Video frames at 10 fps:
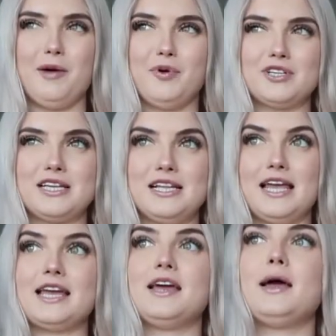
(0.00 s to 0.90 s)
I personally
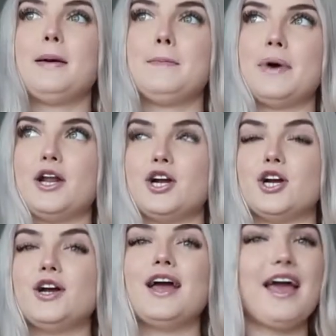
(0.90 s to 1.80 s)
like
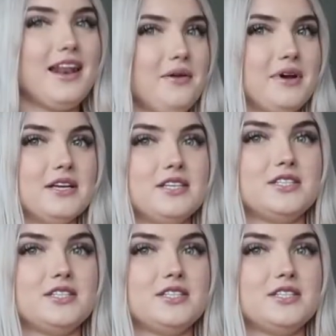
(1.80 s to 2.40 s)
better anyways.